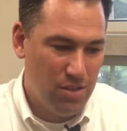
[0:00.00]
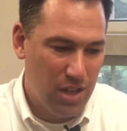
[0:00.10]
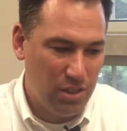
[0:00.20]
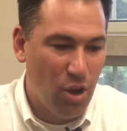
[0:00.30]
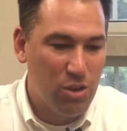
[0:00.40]

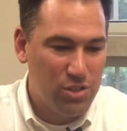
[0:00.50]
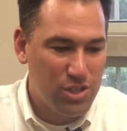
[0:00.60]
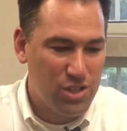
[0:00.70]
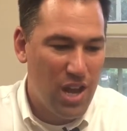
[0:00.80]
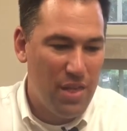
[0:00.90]
I largely
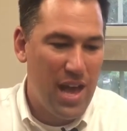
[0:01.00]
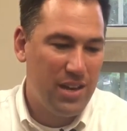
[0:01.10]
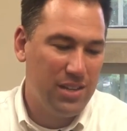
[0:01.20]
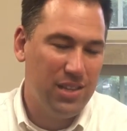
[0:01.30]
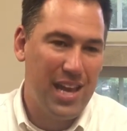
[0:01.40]
saw
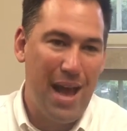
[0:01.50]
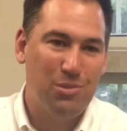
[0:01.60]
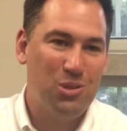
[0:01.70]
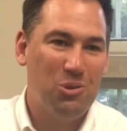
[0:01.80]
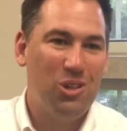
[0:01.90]
that in the
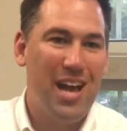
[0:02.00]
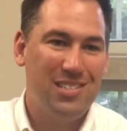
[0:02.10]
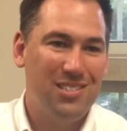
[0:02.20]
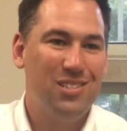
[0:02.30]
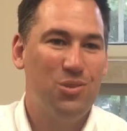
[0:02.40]
capstone
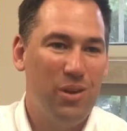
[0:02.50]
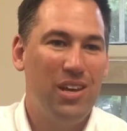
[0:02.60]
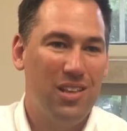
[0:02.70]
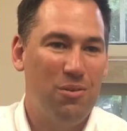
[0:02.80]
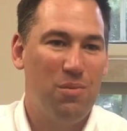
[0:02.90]
classes this
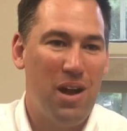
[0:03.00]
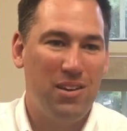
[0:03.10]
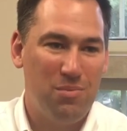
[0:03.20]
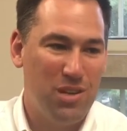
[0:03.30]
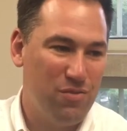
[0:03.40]
week. That
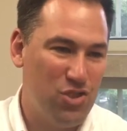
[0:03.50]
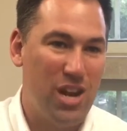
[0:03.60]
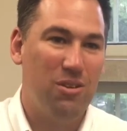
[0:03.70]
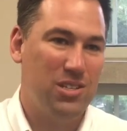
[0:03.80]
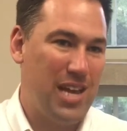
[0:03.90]
reminded me of
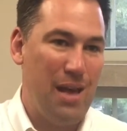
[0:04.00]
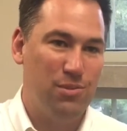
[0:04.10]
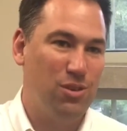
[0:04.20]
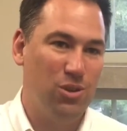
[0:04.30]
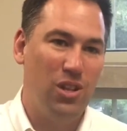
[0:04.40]
Jerry's
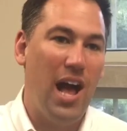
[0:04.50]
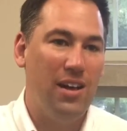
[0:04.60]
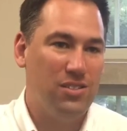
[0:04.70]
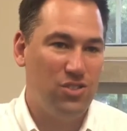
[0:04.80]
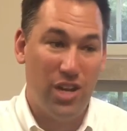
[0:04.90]
capstone
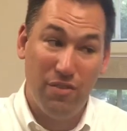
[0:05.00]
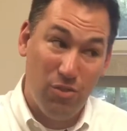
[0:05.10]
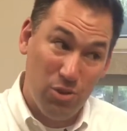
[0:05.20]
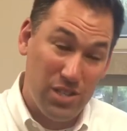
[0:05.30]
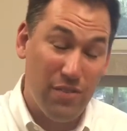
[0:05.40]
class,
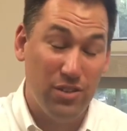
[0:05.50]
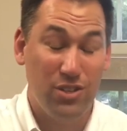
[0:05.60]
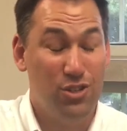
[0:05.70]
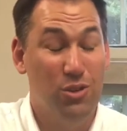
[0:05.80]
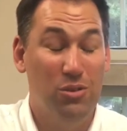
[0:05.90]

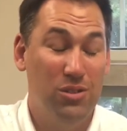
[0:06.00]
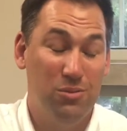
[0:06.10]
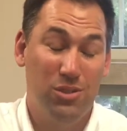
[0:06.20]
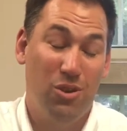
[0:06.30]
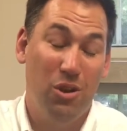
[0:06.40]
J472,
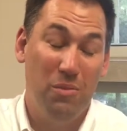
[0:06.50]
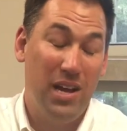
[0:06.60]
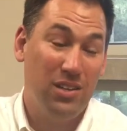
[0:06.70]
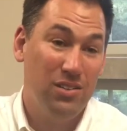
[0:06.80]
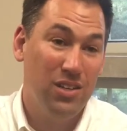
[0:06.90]
it was called
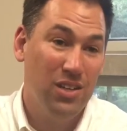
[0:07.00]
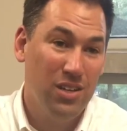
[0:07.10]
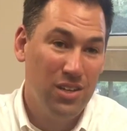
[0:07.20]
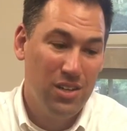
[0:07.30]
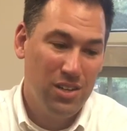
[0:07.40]
back in
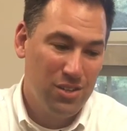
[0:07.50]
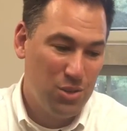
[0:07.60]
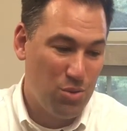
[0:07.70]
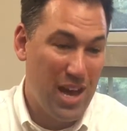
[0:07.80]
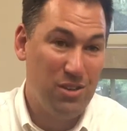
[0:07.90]

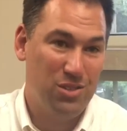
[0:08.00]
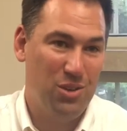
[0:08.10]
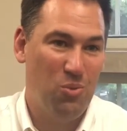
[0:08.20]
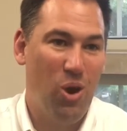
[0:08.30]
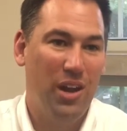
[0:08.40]

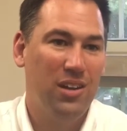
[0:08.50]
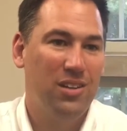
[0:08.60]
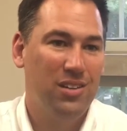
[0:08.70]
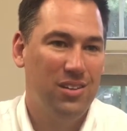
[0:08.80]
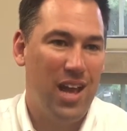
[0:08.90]
2001.
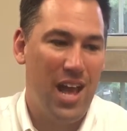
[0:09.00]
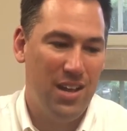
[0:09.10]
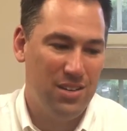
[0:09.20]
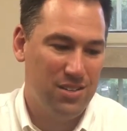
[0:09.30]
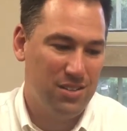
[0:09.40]

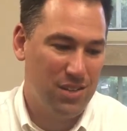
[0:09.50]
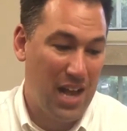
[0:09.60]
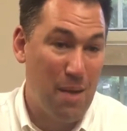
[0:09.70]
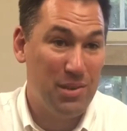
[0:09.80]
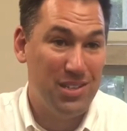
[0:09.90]
And the
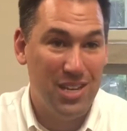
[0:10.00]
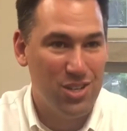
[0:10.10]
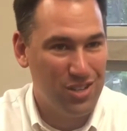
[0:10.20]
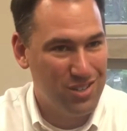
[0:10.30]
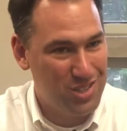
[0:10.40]

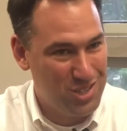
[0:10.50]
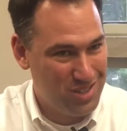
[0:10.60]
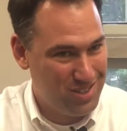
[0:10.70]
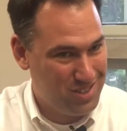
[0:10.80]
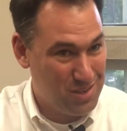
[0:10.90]
competition
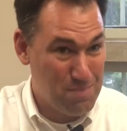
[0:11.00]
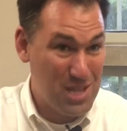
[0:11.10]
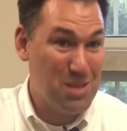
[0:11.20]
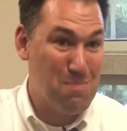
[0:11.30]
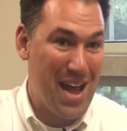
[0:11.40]
to
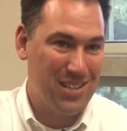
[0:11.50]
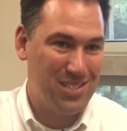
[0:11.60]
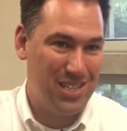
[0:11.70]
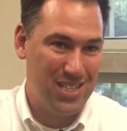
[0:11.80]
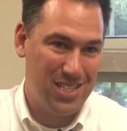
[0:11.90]
be the
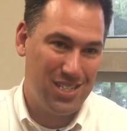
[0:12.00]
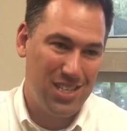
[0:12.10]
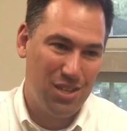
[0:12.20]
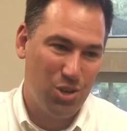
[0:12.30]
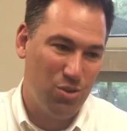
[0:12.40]
best and to
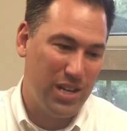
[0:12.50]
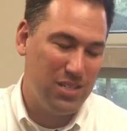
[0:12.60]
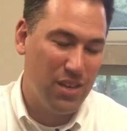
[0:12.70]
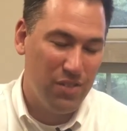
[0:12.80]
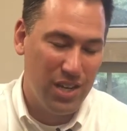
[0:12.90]
see the
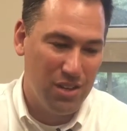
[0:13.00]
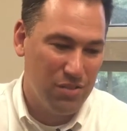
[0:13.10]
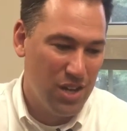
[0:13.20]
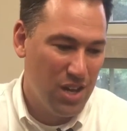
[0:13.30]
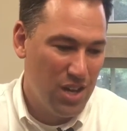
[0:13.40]
creativity
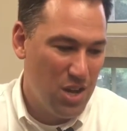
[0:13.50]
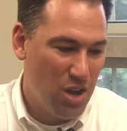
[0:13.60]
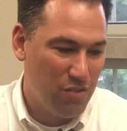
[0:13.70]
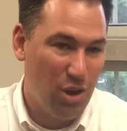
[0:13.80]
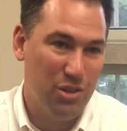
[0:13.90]
of,
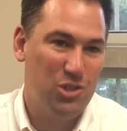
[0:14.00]
of all the